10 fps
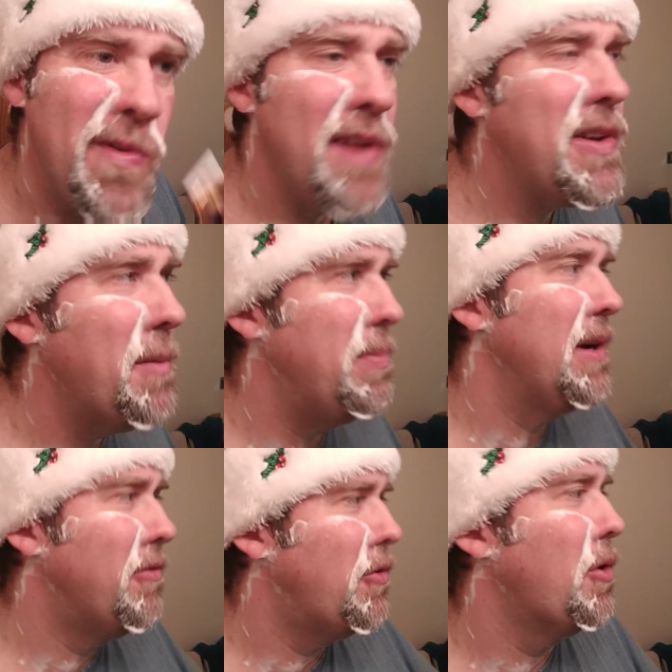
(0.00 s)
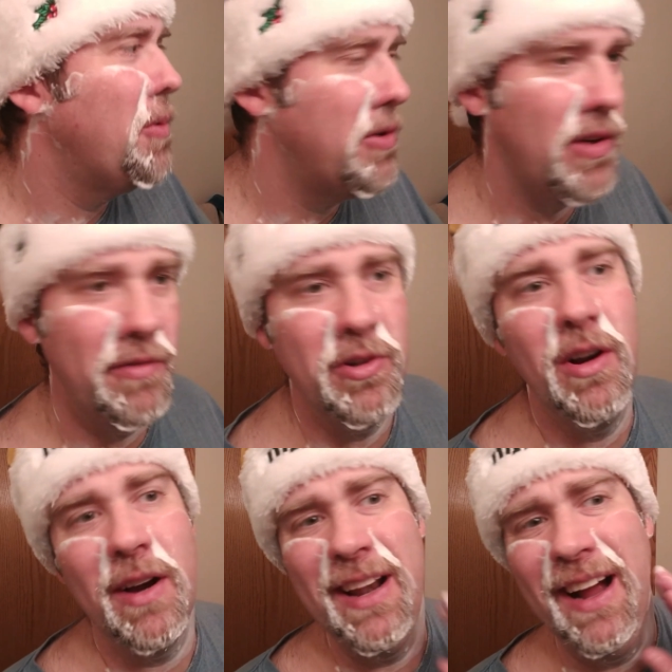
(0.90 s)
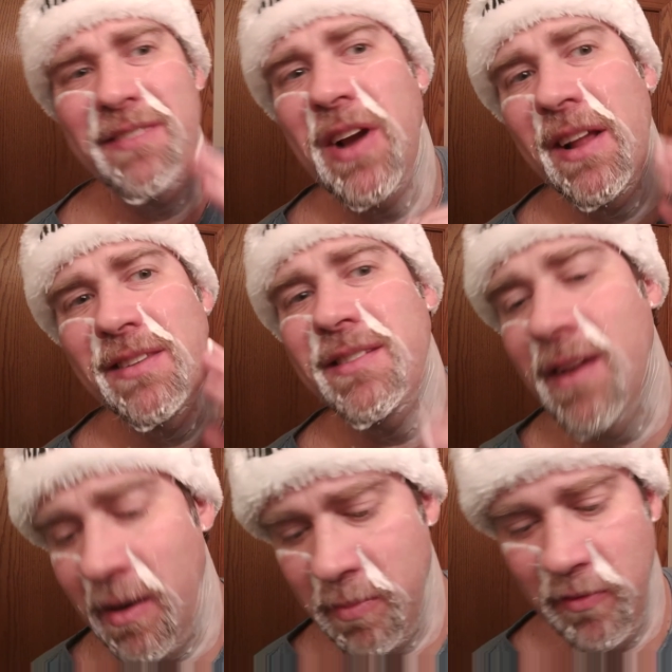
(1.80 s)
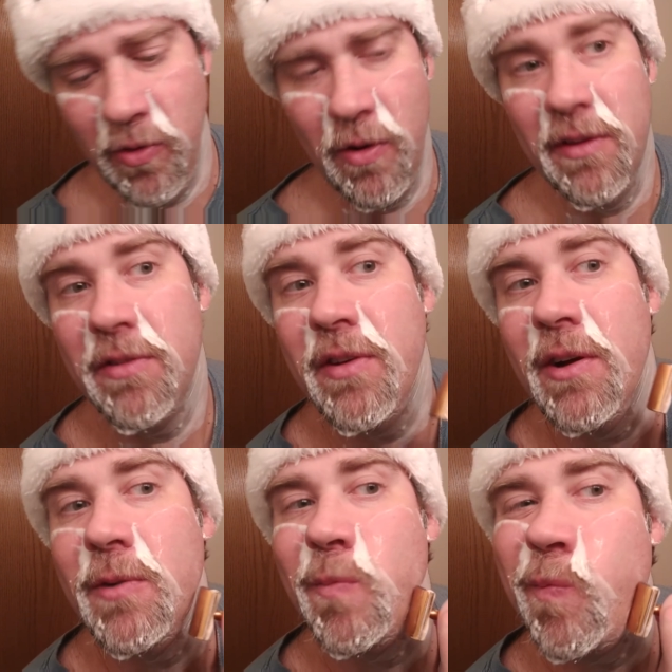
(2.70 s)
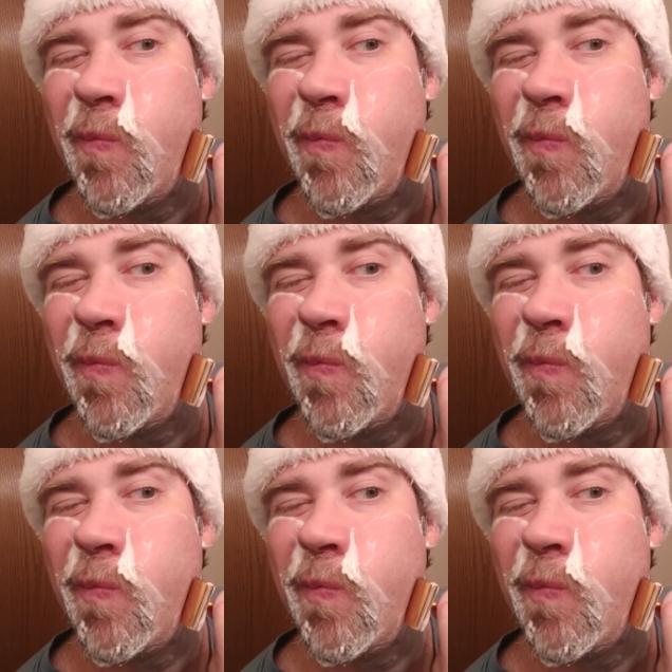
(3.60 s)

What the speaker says: I've got a big 4-wheel drive truck, and I've gotten stuck before in the snow.